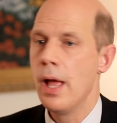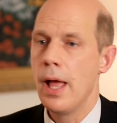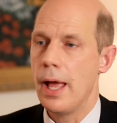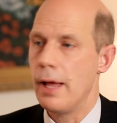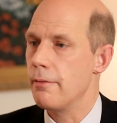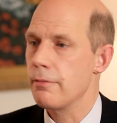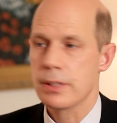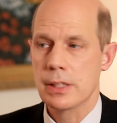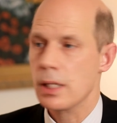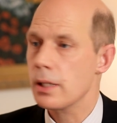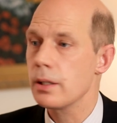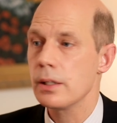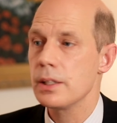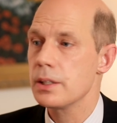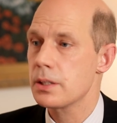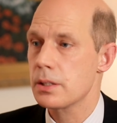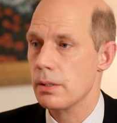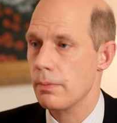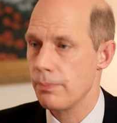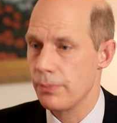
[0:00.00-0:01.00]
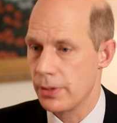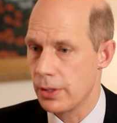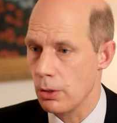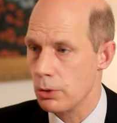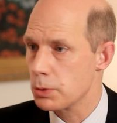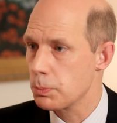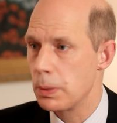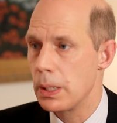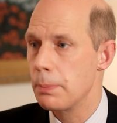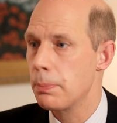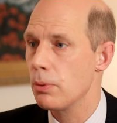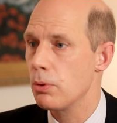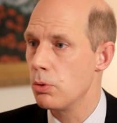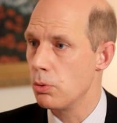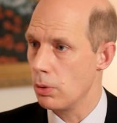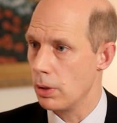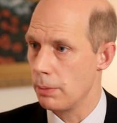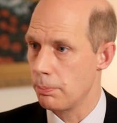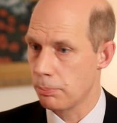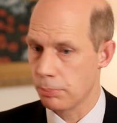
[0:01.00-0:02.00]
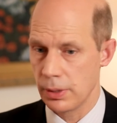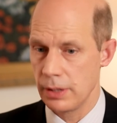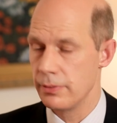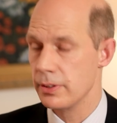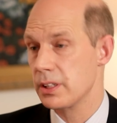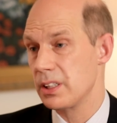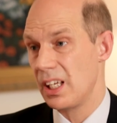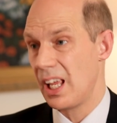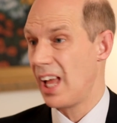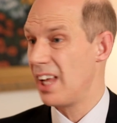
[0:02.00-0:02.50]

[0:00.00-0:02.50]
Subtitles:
And suddenly those people who had previously